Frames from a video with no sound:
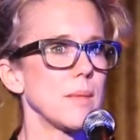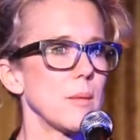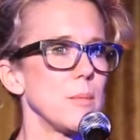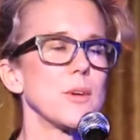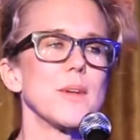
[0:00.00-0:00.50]

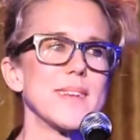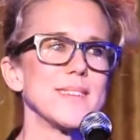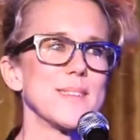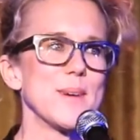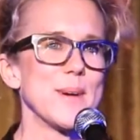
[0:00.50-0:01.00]
That would be a good
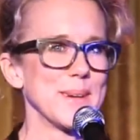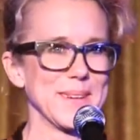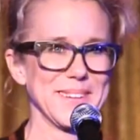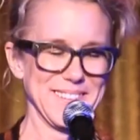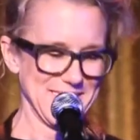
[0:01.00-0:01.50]
ending though.
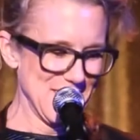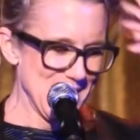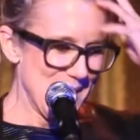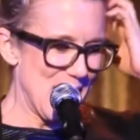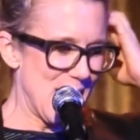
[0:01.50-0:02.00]

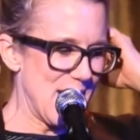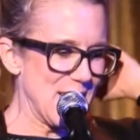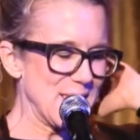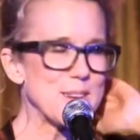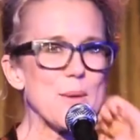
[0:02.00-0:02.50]

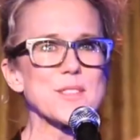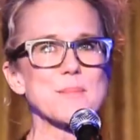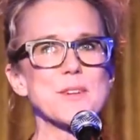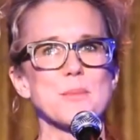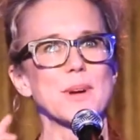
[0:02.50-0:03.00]
No,
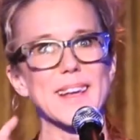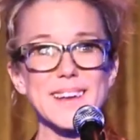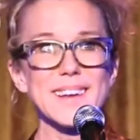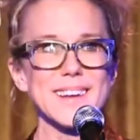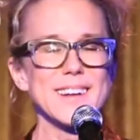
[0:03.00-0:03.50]
it's much more
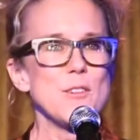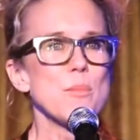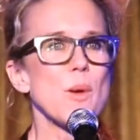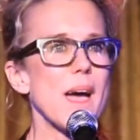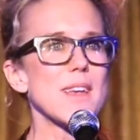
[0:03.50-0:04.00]
like,
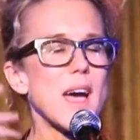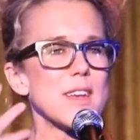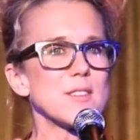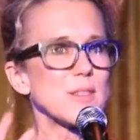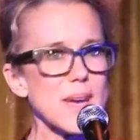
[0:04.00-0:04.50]

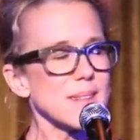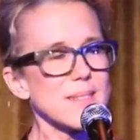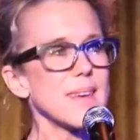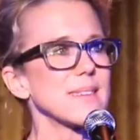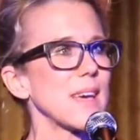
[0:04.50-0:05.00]
I
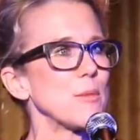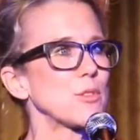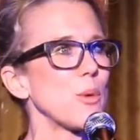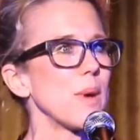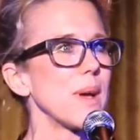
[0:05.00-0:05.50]
decided that I
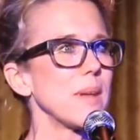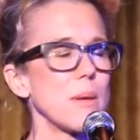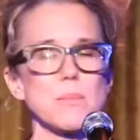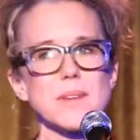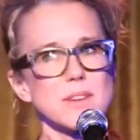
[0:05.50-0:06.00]
was going,
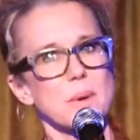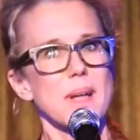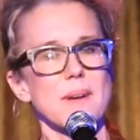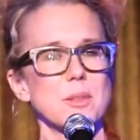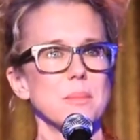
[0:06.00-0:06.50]
I did
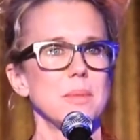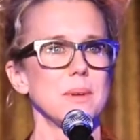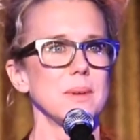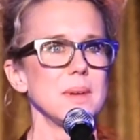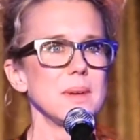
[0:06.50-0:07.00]
want to have
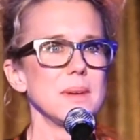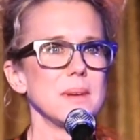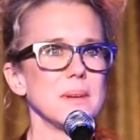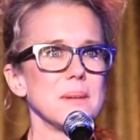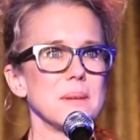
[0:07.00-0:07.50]

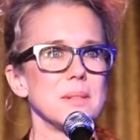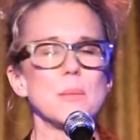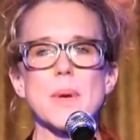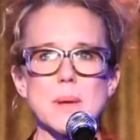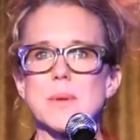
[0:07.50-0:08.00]

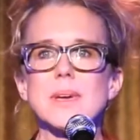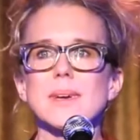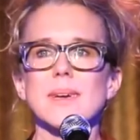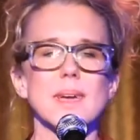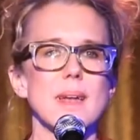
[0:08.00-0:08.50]
the
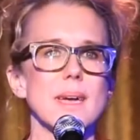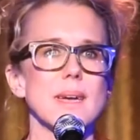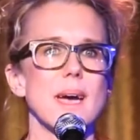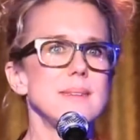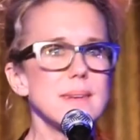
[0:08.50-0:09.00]
baby, and
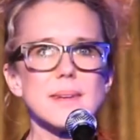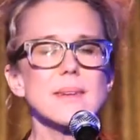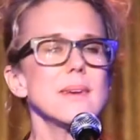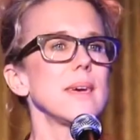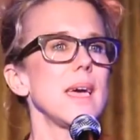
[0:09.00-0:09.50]
I
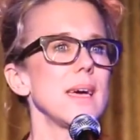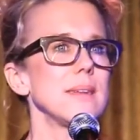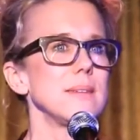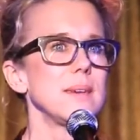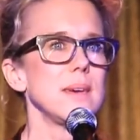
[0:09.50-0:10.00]
did,
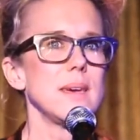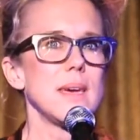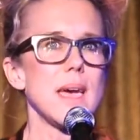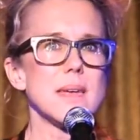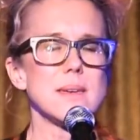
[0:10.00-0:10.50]
and
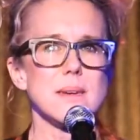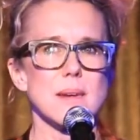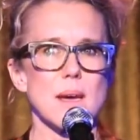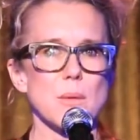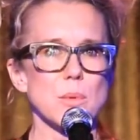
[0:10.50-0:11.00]

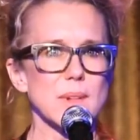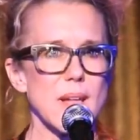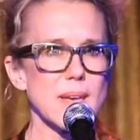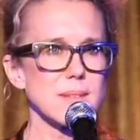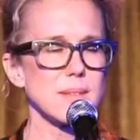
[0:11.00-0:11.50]
I
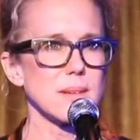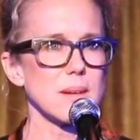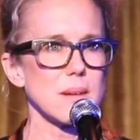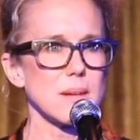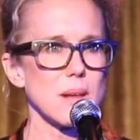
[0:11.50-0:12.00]
realized
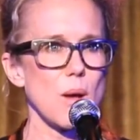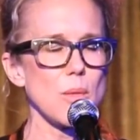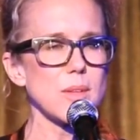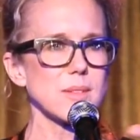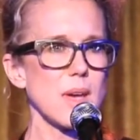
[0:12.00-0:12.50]

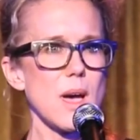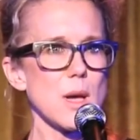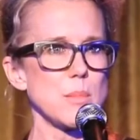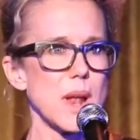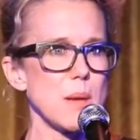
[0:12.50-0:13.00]
all this
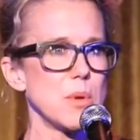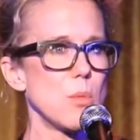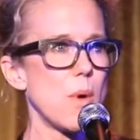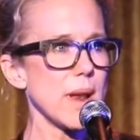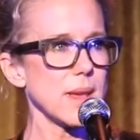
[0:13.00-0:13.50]
time that I've
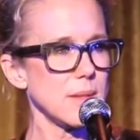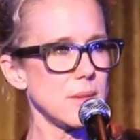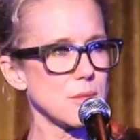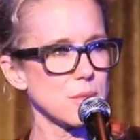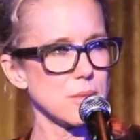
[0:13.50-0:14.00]
been wanting
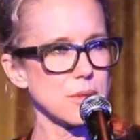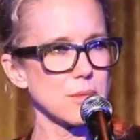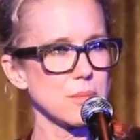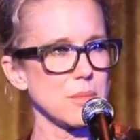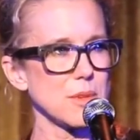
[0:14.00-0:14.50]
in
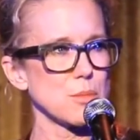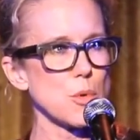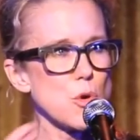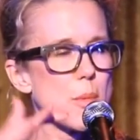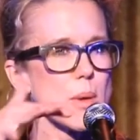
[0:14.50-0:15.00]
this
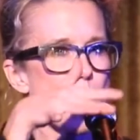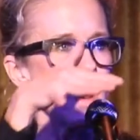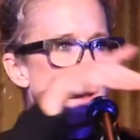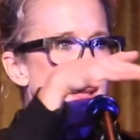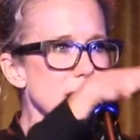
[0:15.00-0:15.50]
room. I
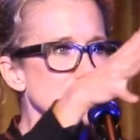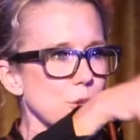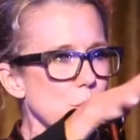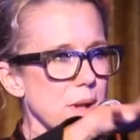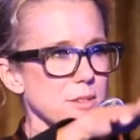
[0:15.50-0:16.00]
wanted in
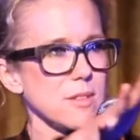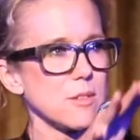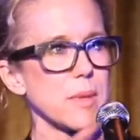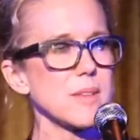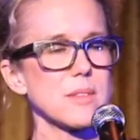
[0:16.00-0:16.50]
so much,
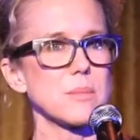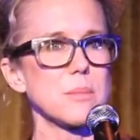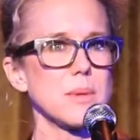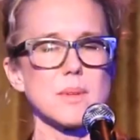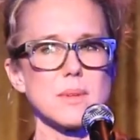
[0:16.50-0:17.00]
these places
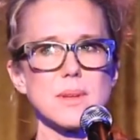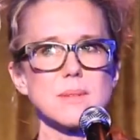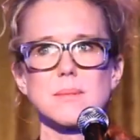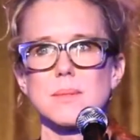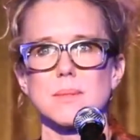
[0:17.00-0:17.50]

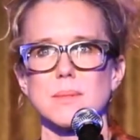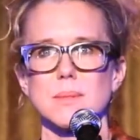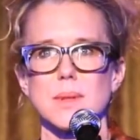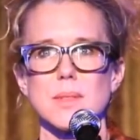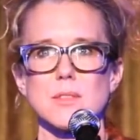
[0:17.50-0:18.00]
in
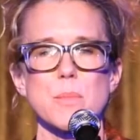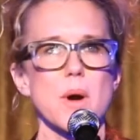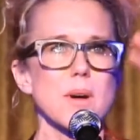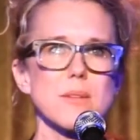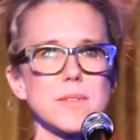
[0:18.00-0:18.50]
this
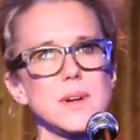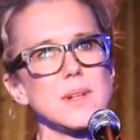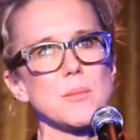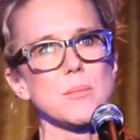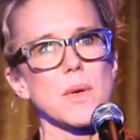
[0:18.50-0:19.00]
part of
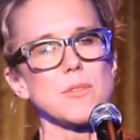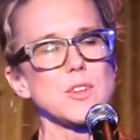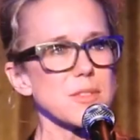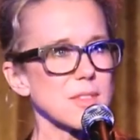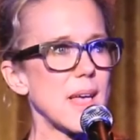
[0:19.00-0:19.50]

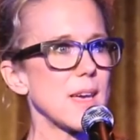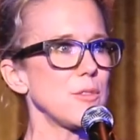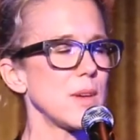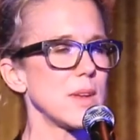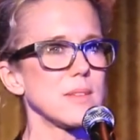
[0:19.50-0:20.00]
Jeff's
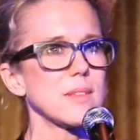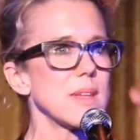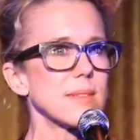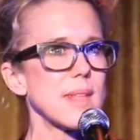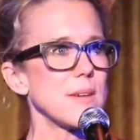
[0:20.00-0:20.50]
life and his
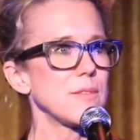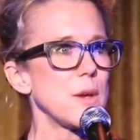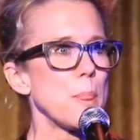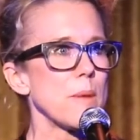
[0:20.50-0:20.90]
son's life.